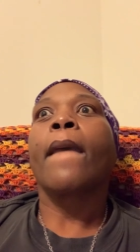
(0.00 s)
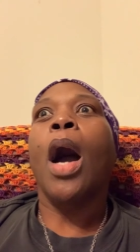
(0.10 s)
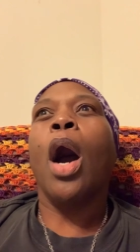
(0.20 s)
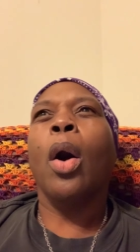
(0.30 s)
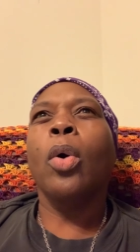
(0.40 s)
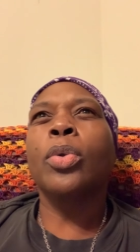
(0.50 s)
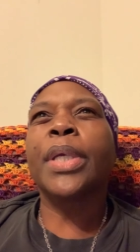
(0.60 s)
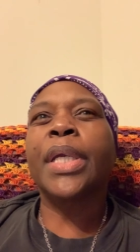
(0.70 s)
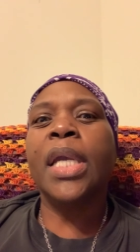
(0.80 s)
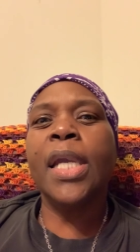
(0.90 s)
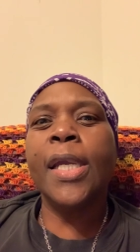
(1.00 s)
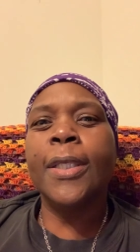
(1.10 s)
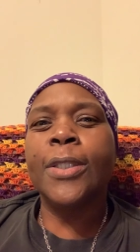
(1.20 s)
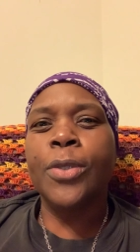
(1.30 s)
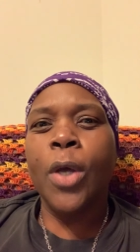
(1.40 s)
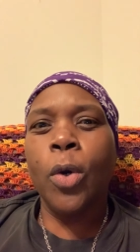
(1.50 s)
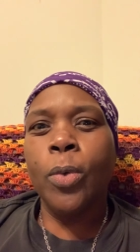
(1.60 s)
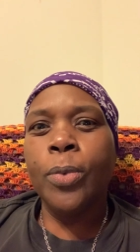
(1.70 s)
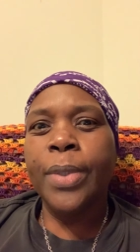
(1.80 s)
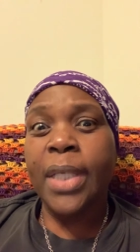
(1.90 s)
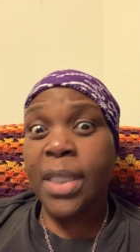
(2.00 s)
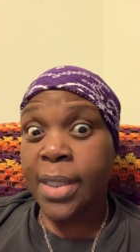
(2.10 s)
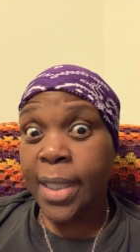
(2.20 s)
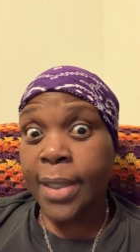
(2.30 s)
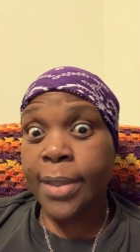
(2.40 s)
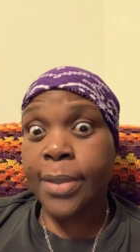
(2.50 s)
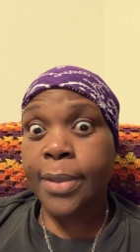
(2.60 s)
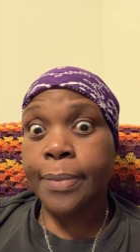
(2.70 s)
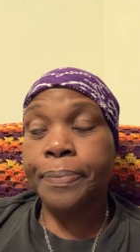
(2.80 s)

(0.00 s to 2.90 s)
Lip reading: All the kids know is this.